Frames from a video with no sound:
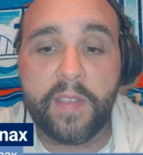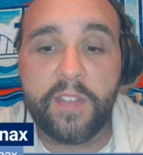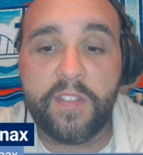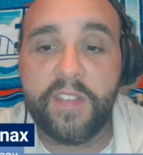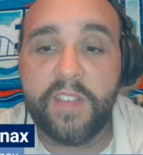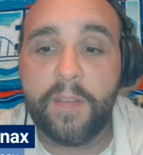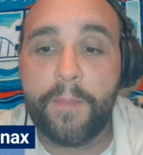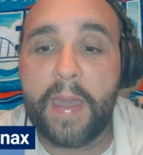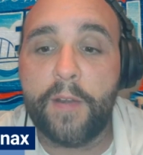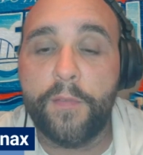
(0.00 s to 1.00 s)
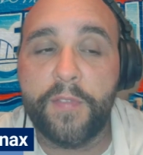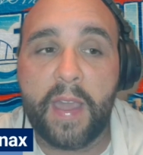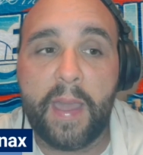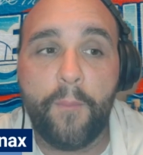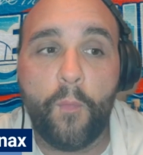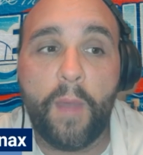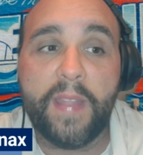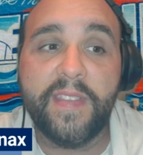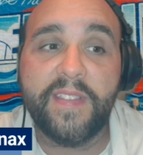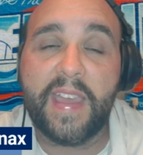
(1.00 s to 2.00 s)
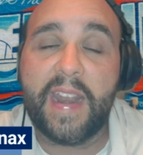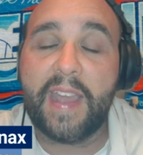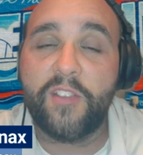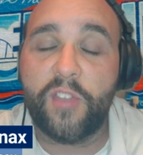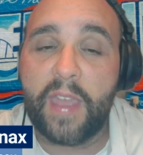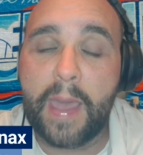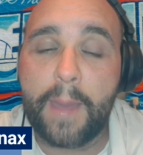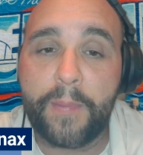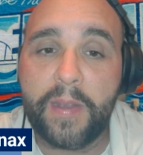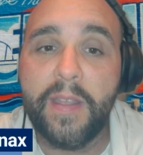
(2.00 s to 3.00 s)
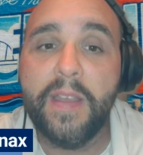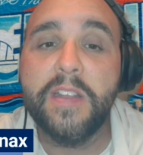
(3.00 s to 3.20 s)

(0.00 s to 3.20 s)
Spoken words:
It just is a matter of time. When does that actually happen?